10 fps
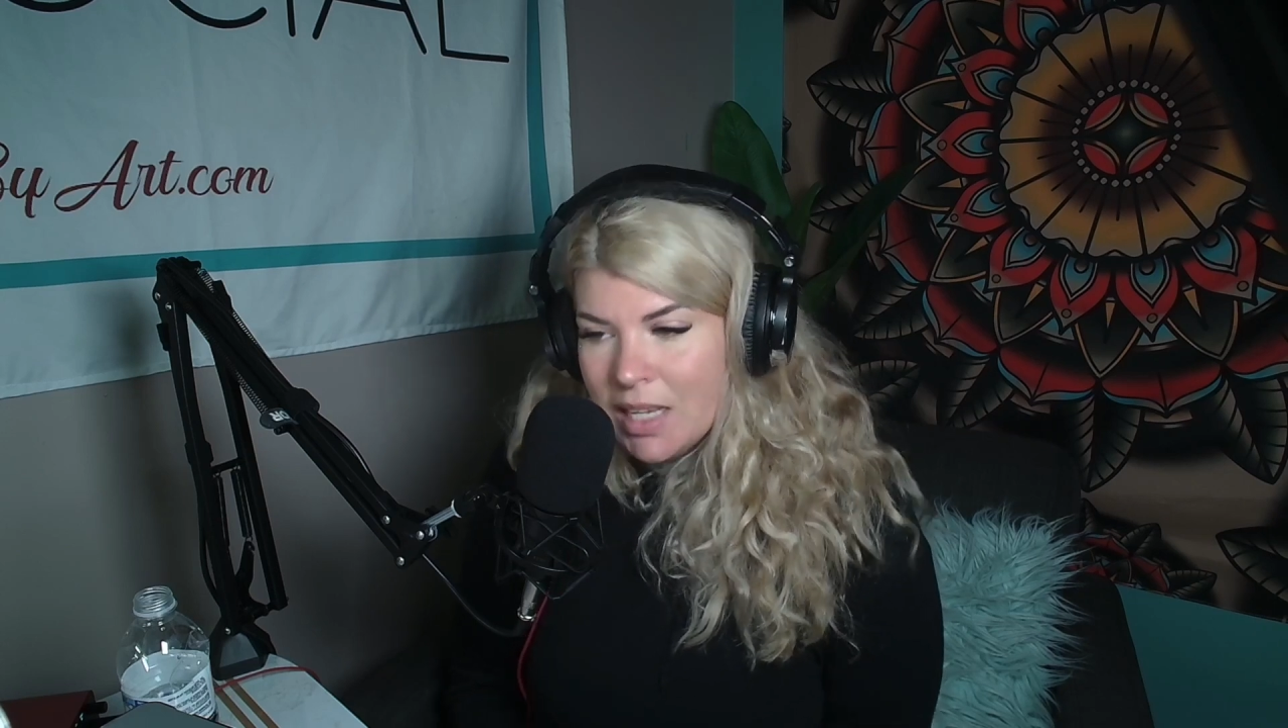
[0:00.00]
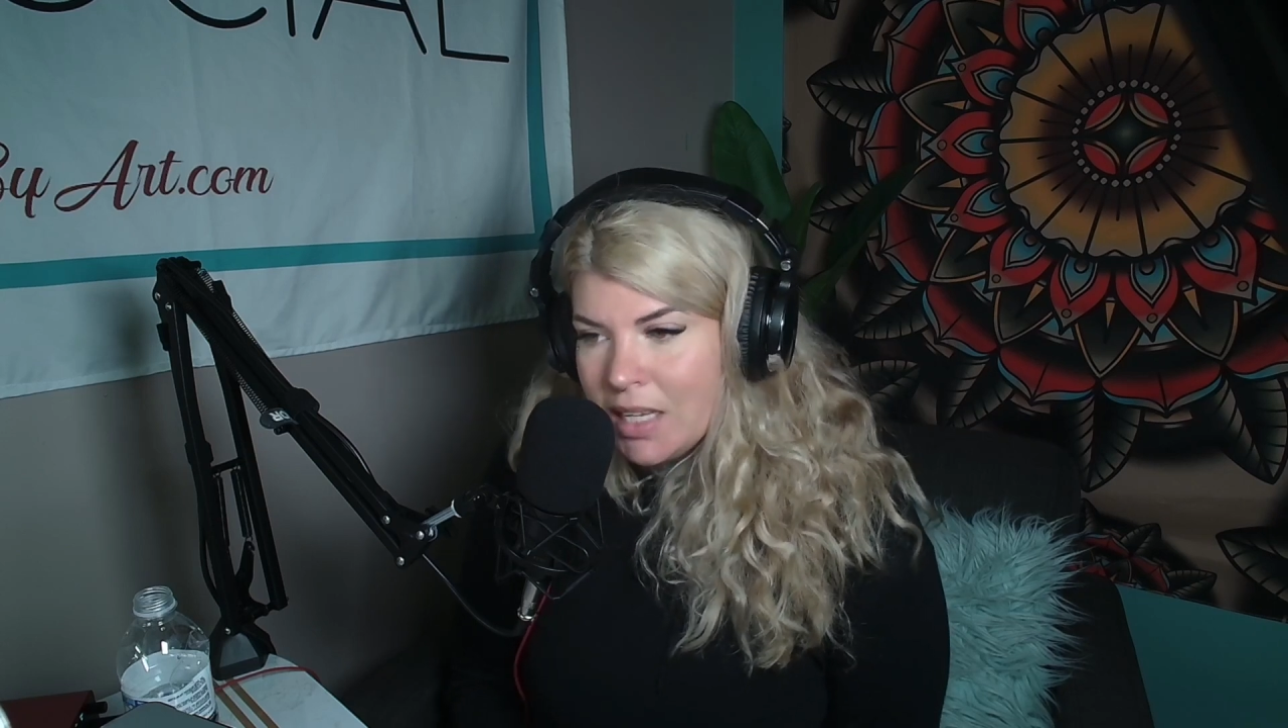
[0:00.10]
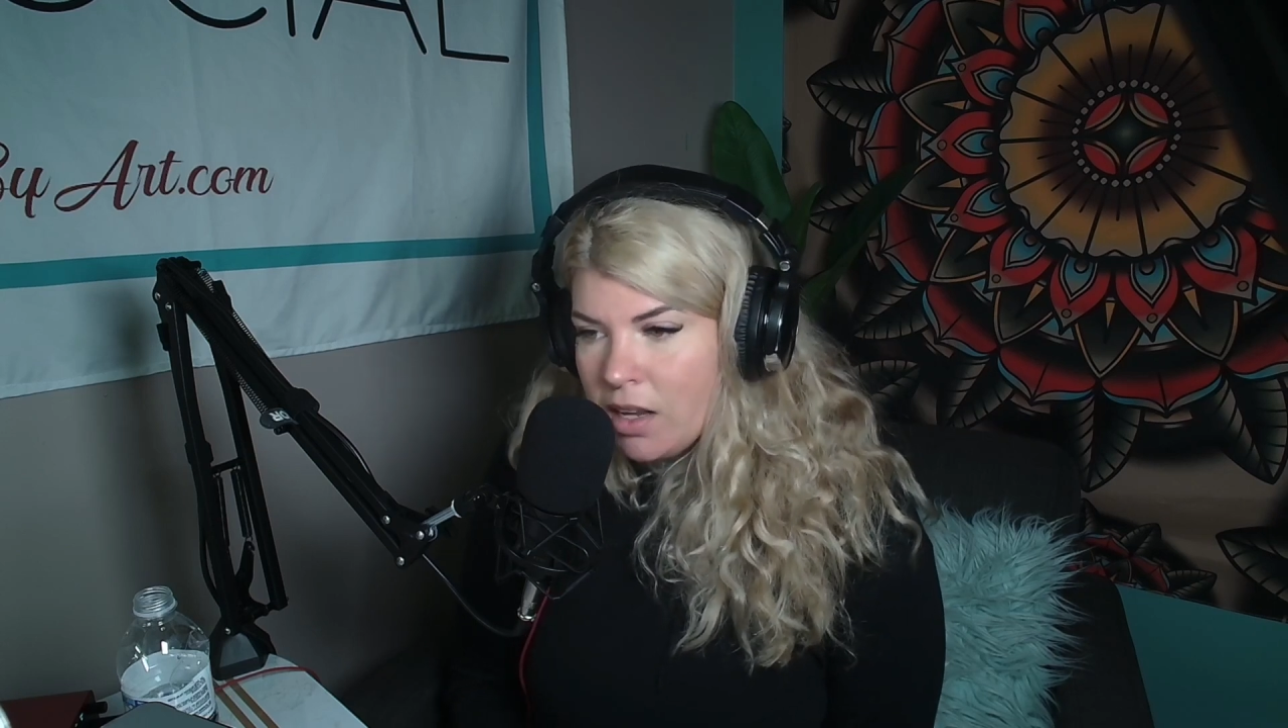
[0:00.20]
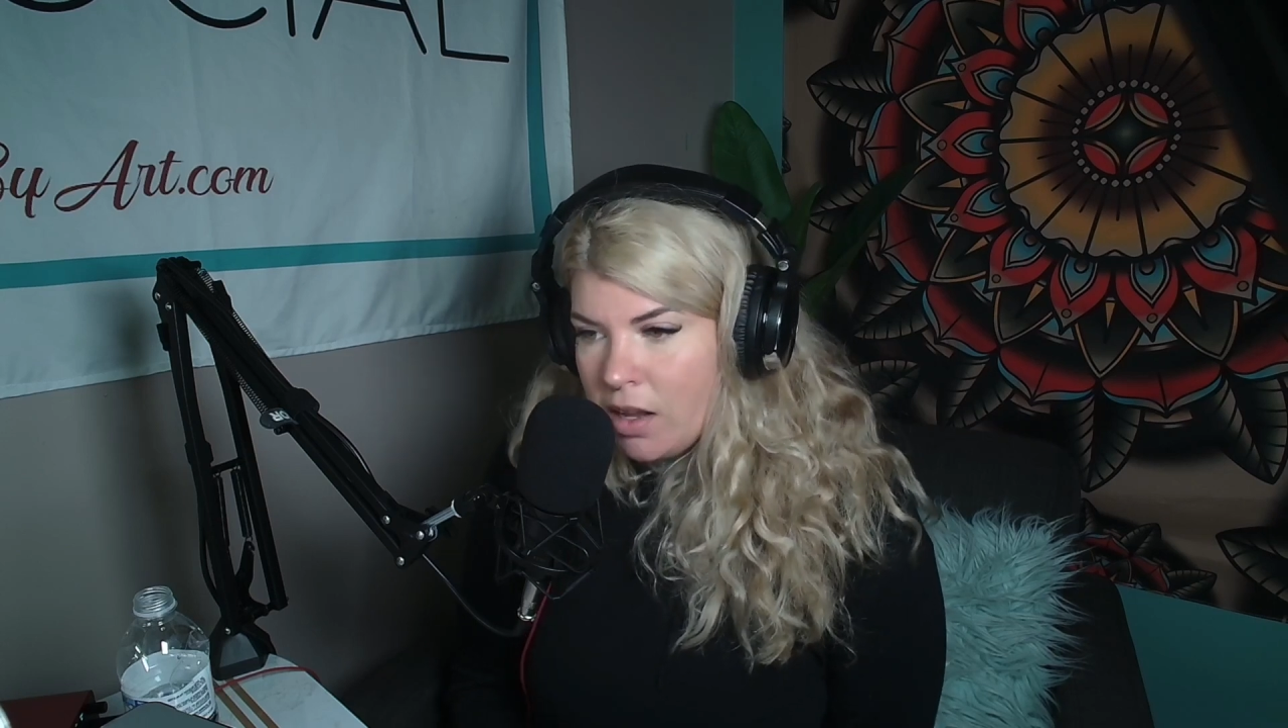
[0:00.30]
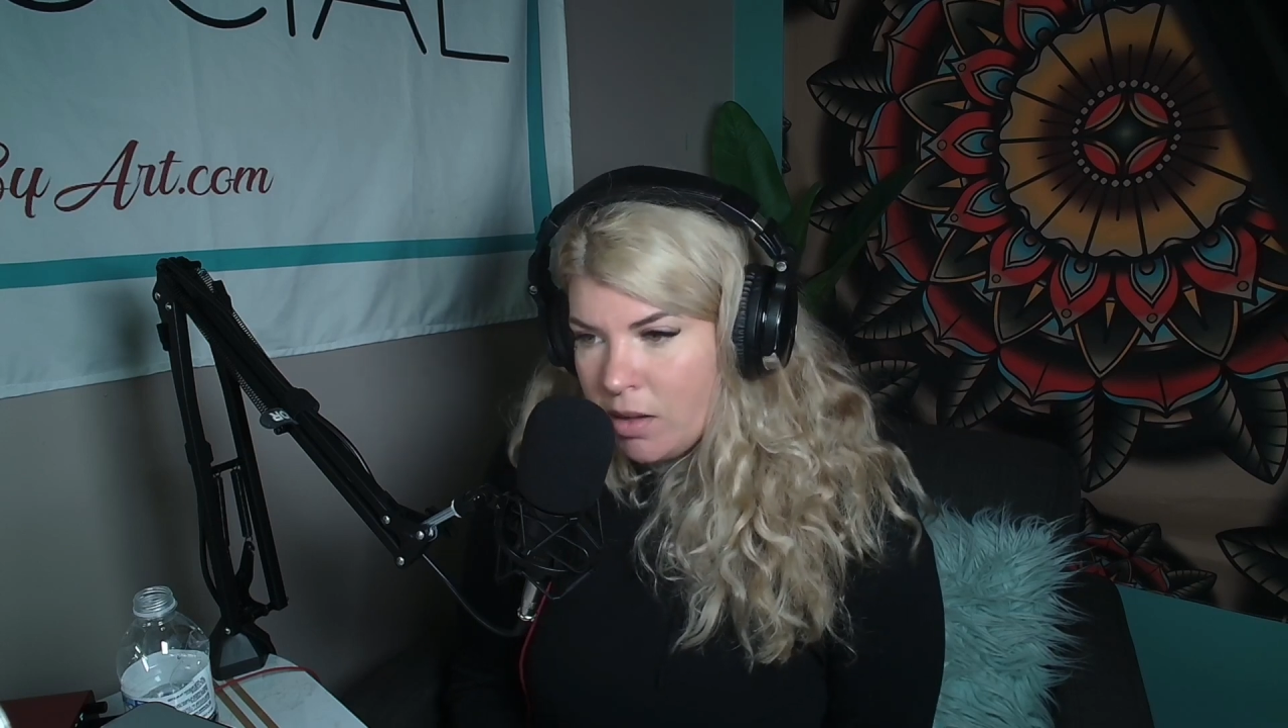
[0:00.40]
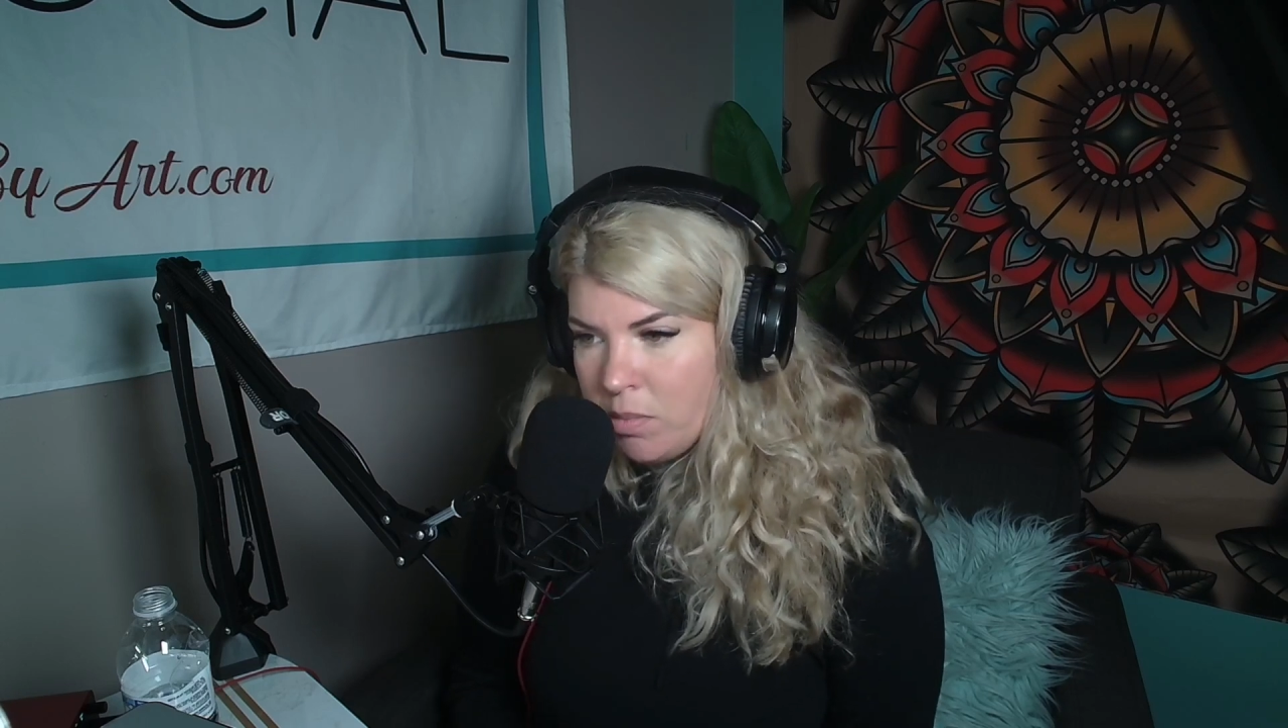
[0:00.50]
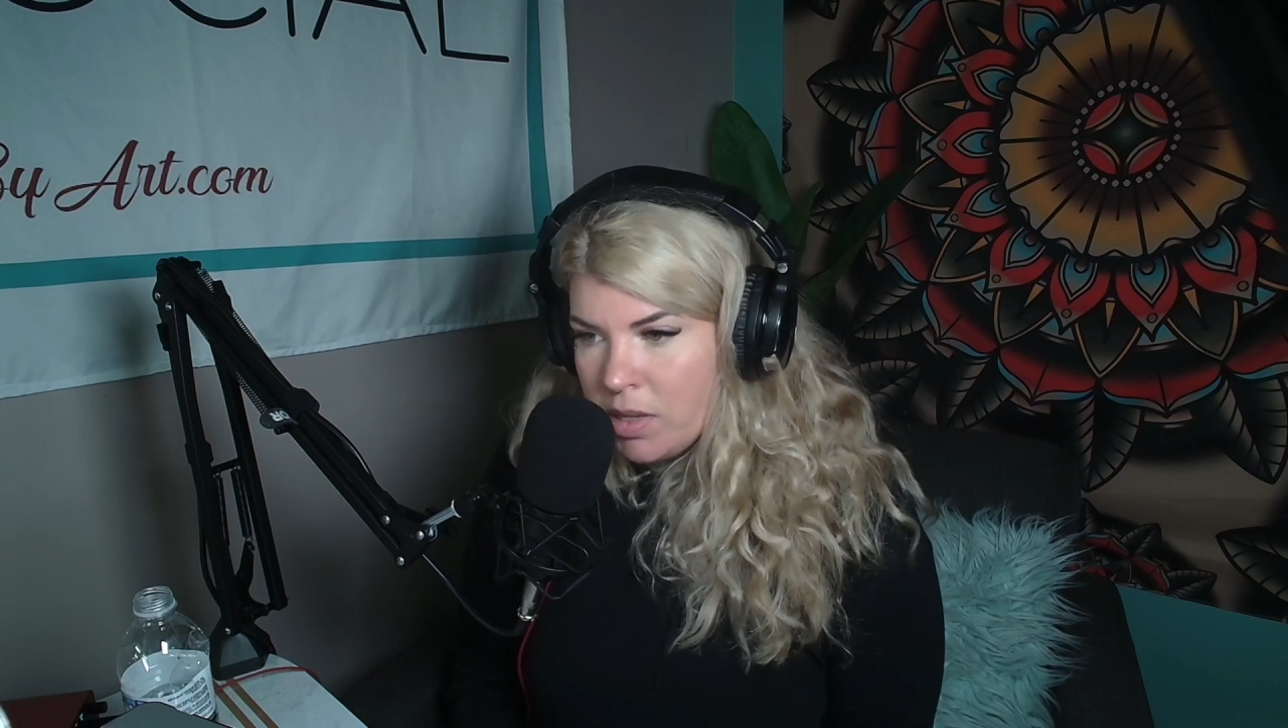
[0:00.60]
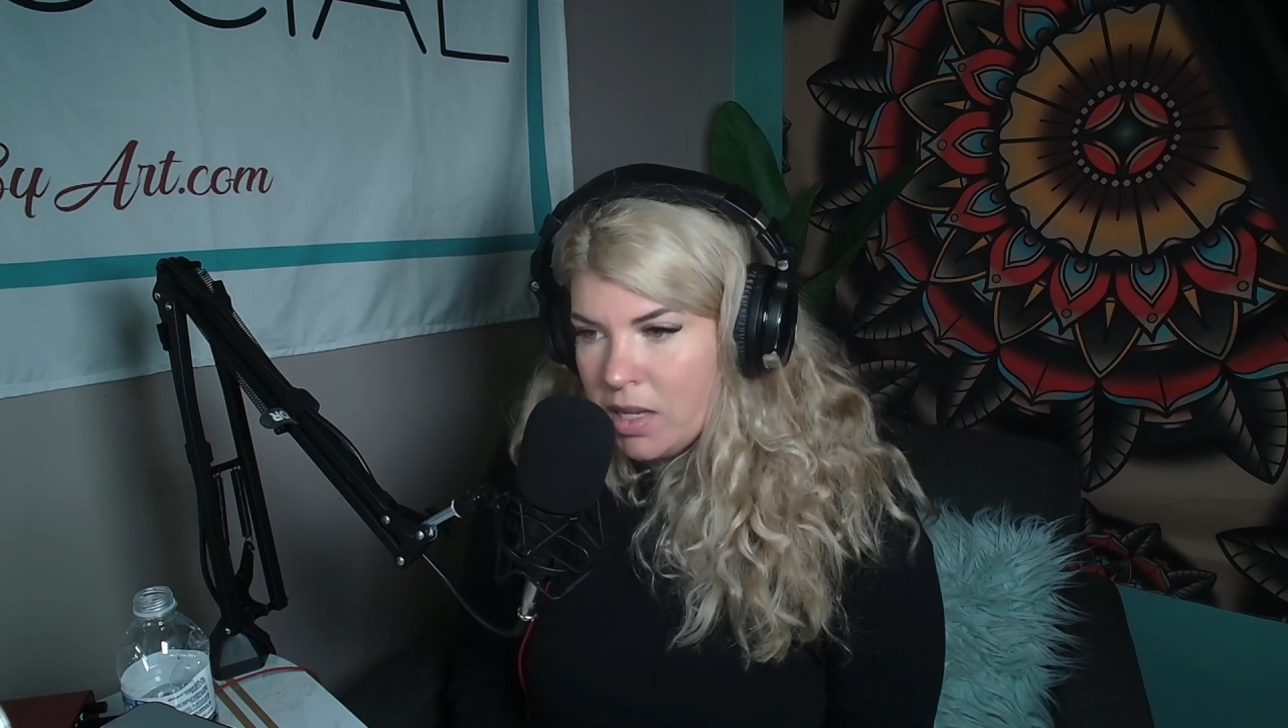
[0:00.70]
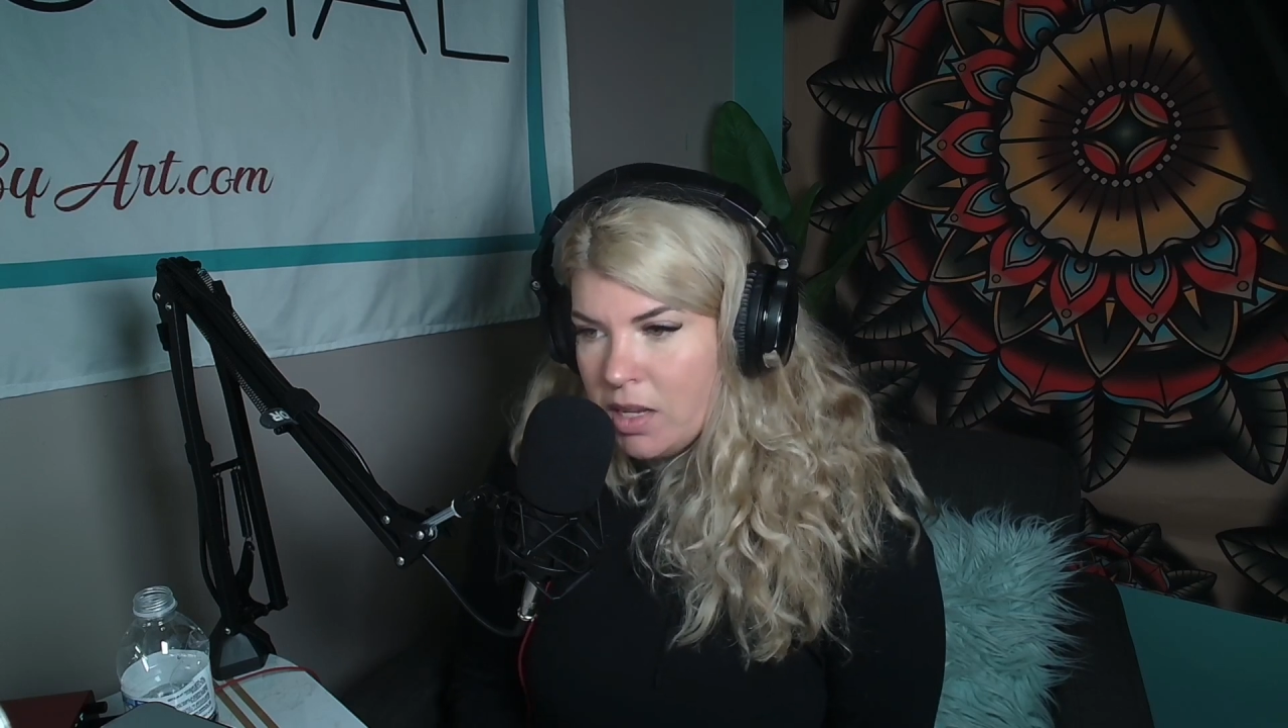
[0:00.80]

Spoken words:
it up